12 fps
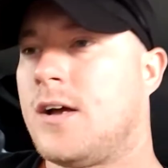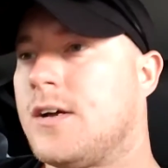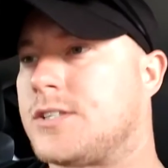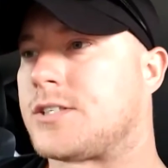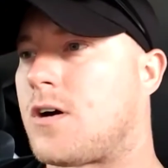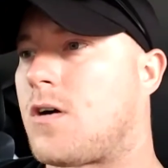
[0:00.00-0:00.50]

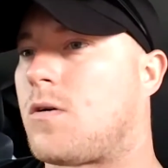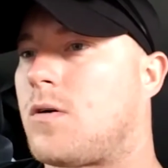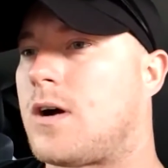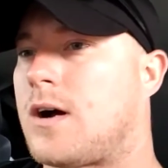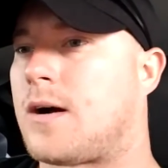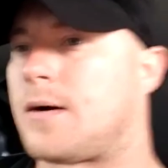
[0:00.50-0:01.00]
So
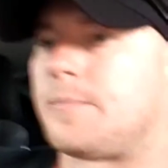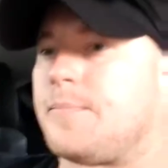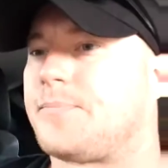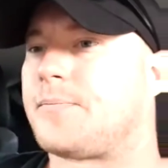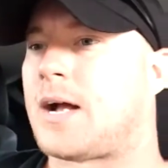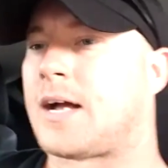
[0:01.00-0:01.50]

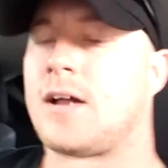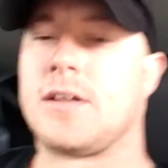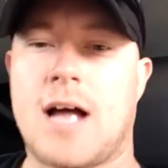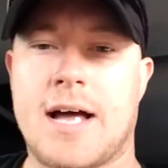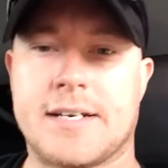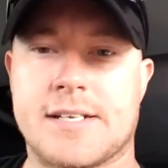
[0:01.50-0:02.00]
I got
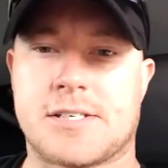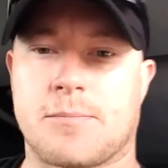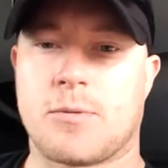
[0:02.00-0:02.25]
online and did some